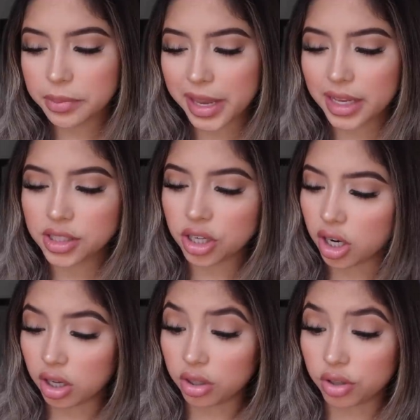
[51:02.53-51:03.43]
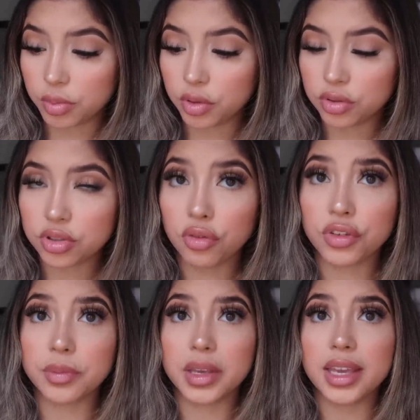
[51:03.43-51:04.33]
Is the pain tolerable? So
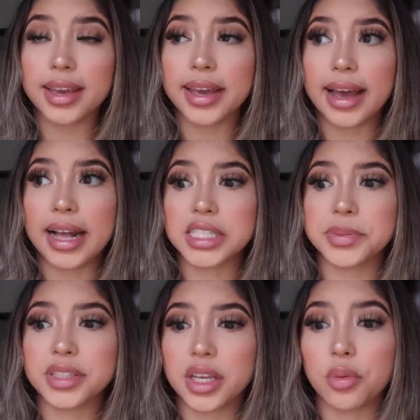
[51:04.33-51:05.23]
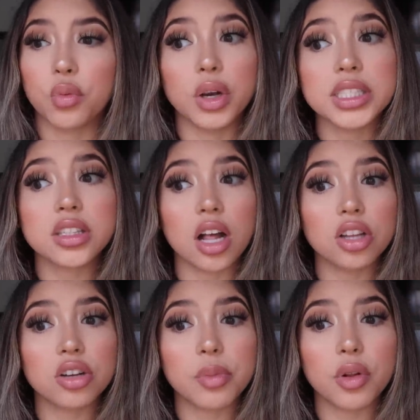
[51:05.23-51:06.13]
for me, it was
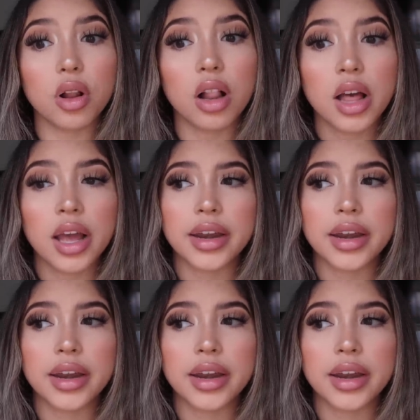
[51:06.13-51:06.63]
tolerable.